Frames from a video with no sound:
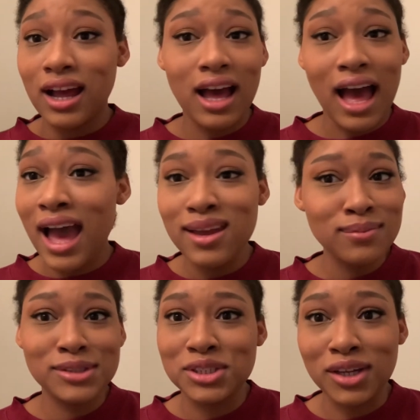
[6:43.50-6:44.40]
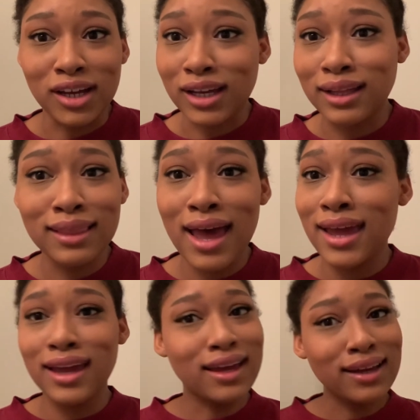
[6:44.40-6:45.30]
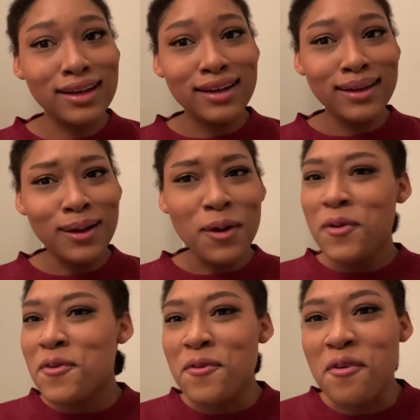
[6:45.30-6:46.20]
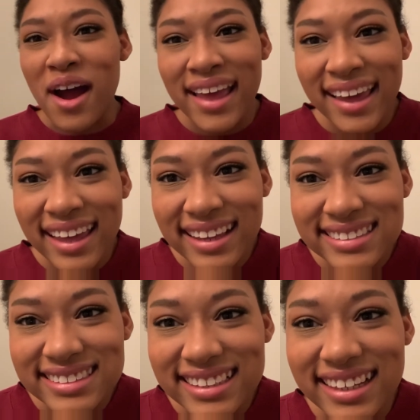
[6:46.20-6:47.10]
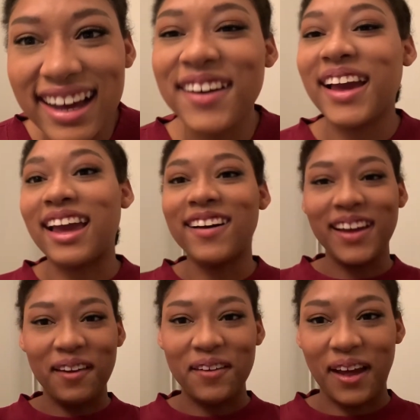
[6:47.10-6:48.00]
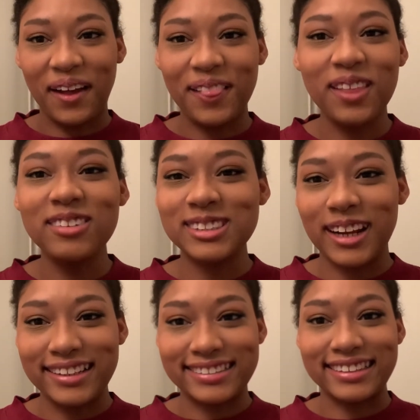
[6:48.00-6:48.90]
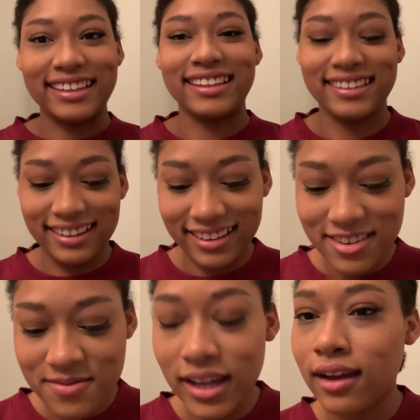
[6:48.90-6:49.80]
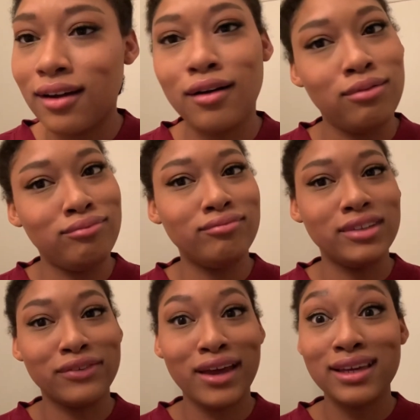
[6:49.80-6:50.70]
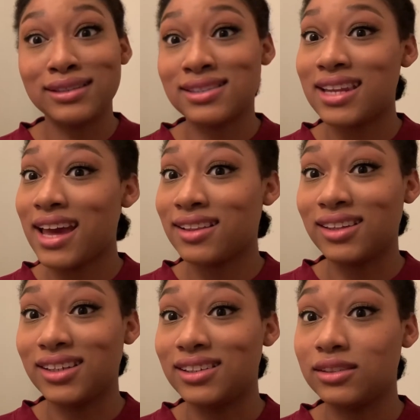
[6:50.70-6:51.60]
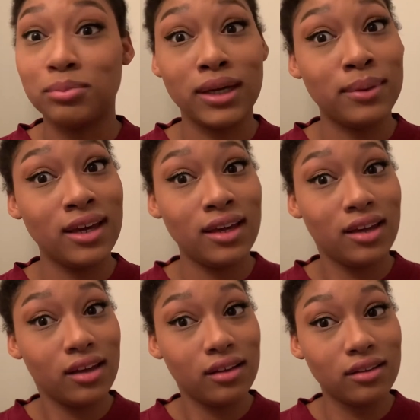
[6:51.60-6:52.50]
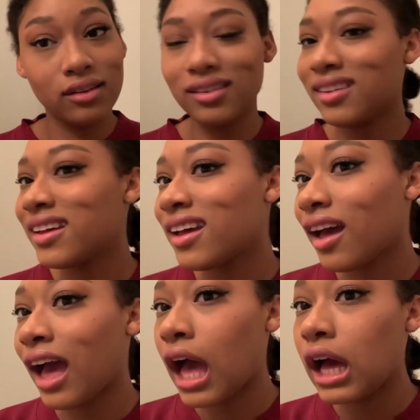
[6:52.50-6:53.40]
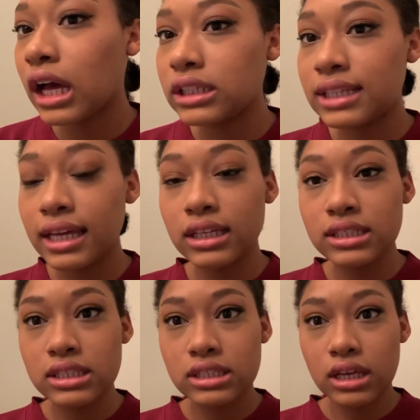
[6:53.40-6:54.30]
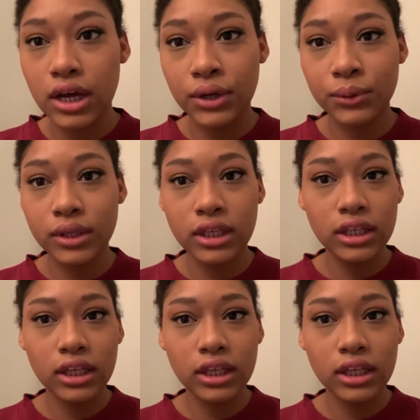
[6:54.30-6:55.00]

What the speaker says: I'm shook. Like, what? Okay. Let me try this again. Oh, if I can stack these, baby. Cause that is so cute.